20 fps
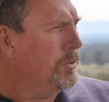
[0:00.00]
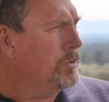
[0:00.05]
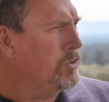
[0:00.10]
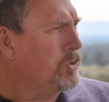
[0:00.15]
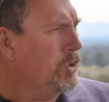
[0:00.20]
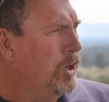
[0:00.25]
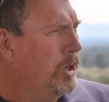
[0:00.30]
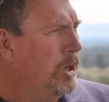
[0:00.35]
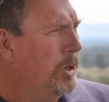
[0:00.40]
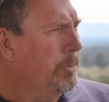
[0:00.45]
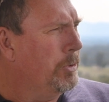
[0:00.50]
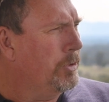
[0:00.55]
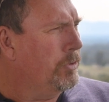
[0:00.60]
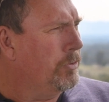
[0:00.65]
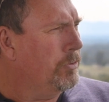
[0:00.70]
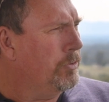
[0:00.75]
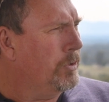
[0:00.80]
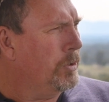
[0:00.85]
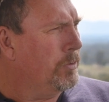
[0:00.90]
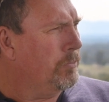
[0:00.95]
at the time
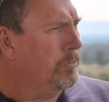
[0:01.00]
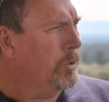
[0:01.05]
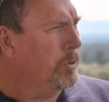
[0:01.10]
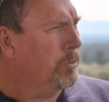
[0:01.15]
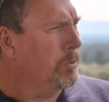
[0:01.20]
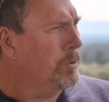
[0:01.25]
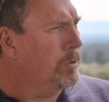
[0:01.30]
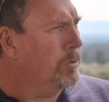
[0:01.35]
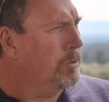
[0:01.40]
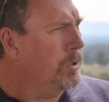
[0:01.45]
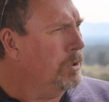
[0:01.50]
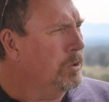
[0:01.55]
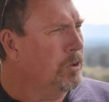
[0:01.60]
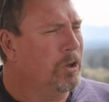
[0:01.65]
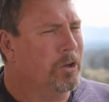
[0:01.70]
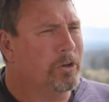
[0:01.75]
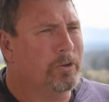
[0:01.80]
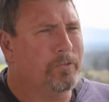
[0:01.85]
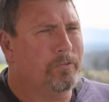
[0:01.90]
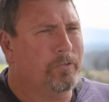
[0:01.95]
and there were a
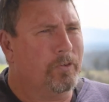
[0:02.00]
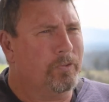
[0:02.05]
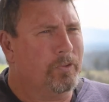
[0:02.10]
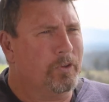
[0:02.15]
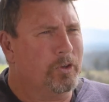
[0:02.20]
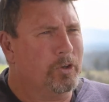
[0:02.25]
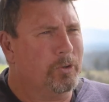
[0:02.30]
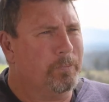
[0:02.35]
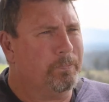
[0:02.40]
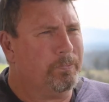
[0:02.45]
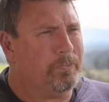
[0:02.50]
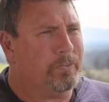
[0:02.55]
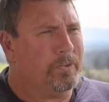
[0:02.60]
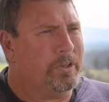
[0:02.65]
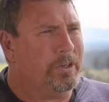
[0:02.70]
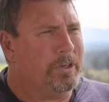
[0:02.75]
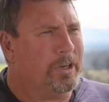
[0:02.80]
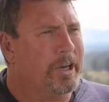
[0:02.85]
lot of the